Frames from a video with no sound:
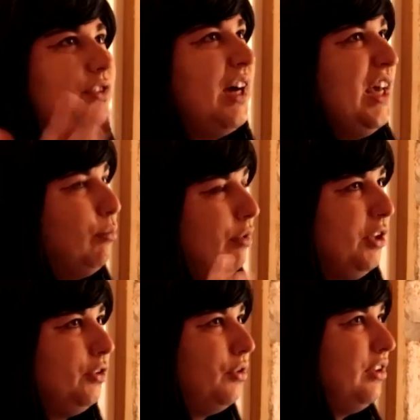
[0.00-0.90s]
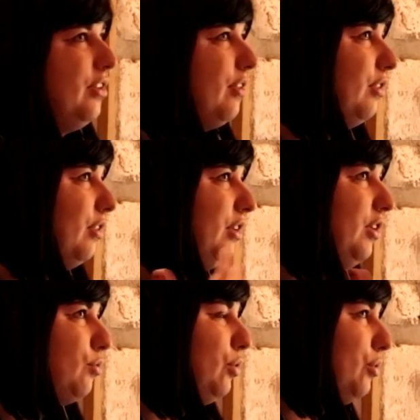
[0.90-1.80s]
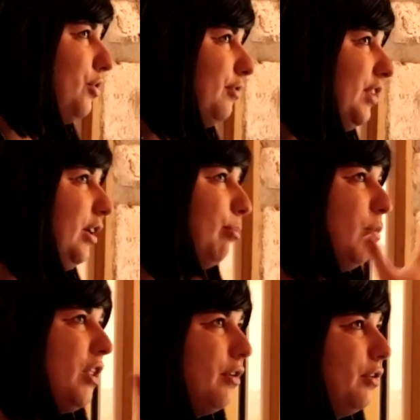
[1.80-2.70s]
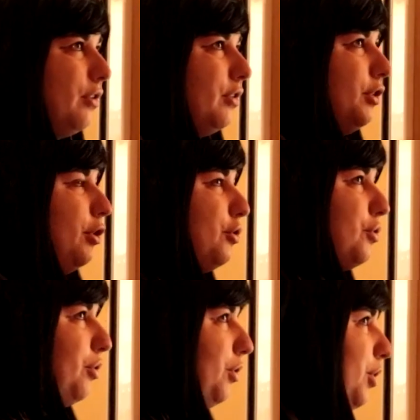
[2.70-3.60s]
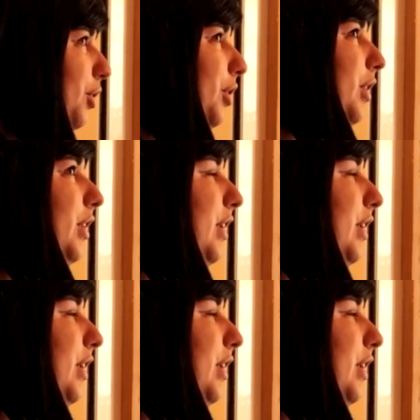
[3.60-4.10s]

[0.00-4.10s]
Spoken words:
tying women to these roles of like mother, nurturer,